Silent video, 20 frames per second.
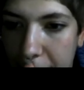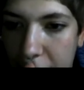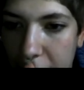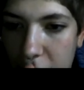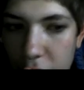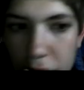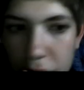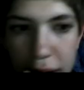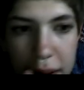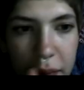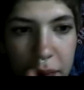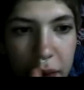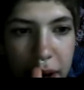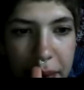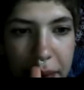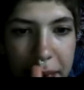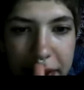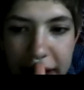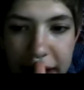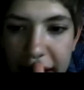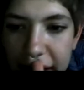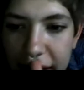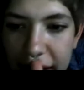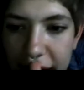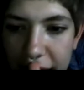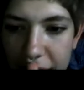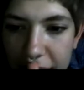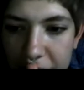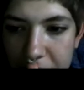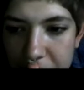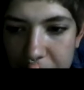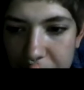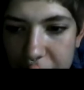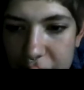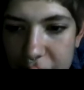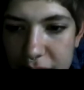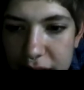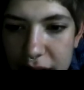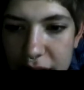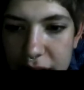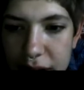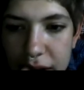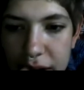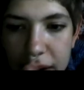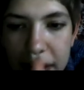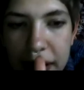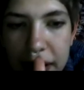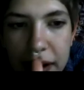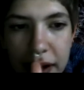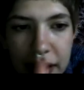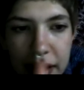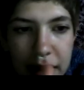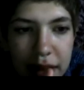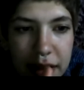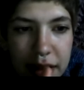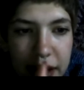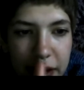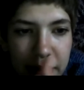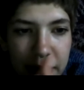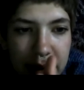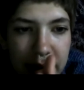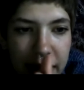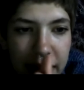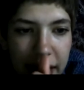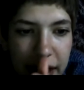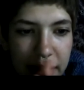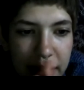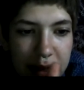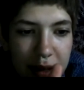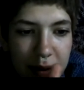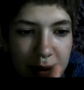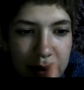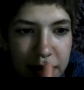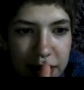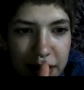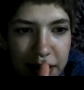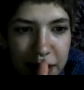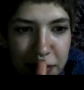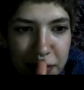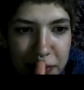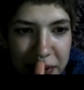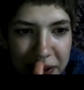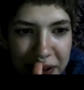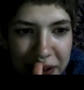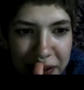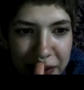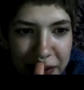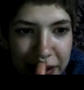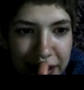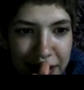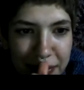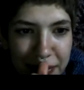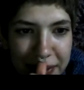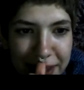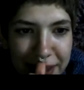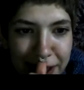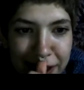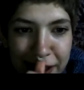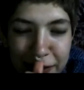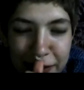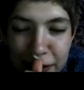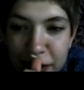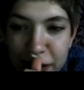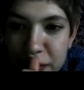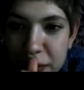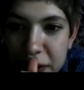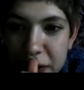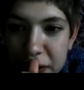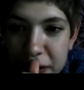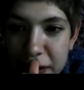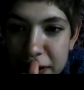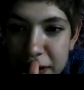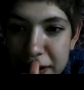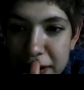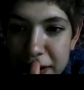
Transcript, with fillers: What what about that um, person that you were gonna get that was a computer whiz, but they didn't have a computer?